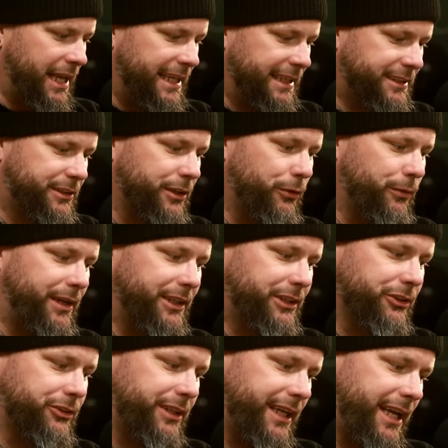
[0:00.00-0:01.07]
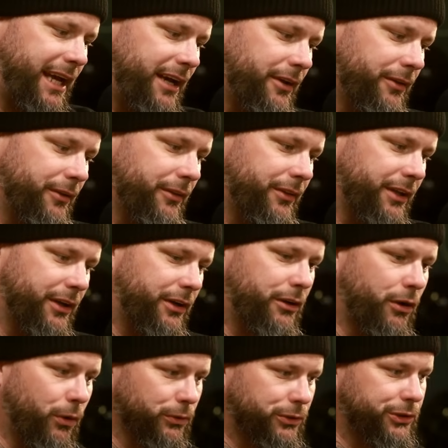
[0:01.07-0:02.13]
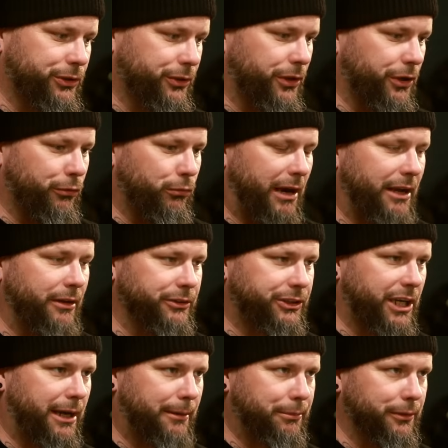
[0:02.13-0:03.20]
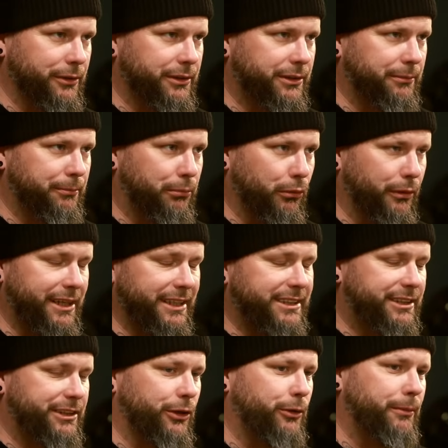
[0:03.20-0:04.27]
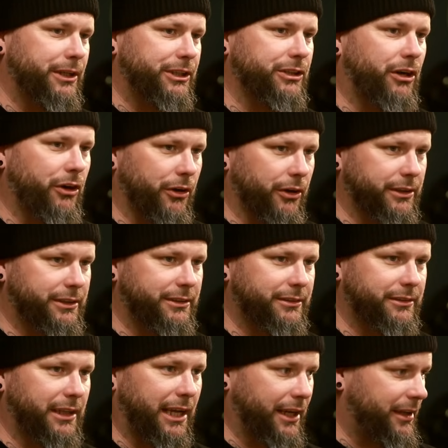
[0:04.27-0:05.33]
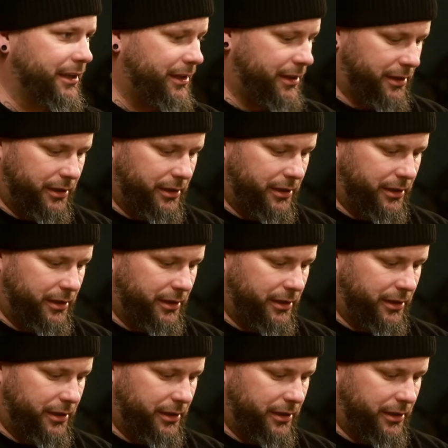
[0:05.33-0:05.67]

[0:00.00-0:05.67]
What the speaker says: it's so interesting how the culture around choppers breeds so much art. Like